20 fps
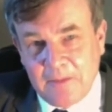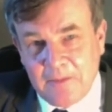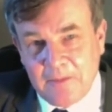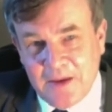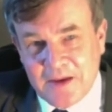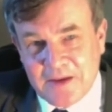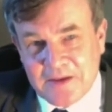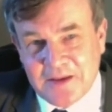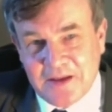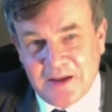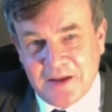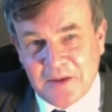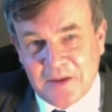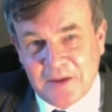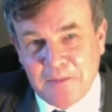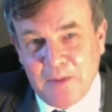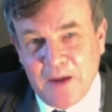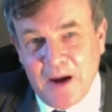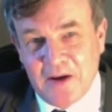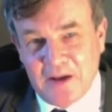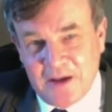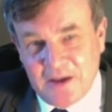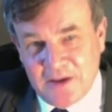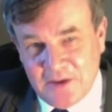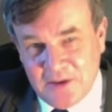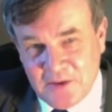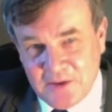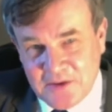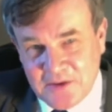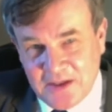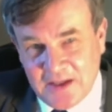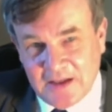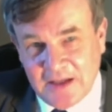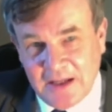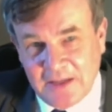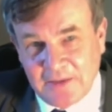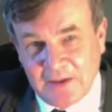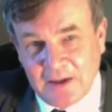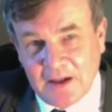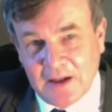isn't it Napoleon who said,
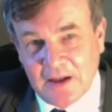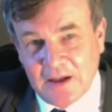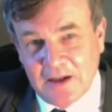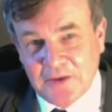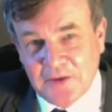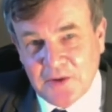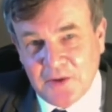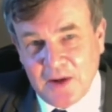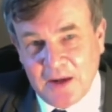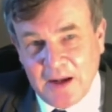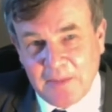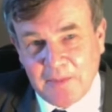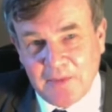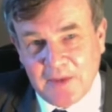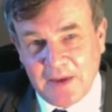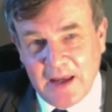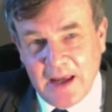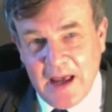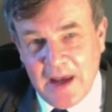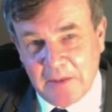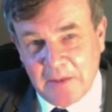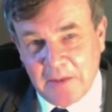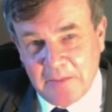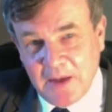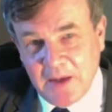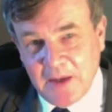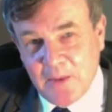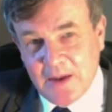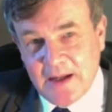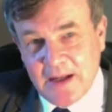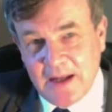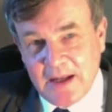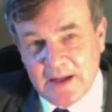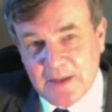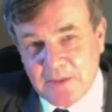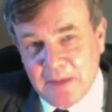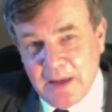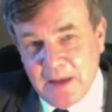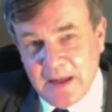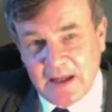never interrupt the enemy when he
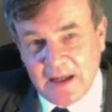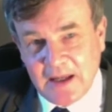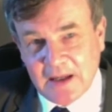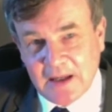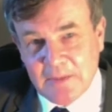is making a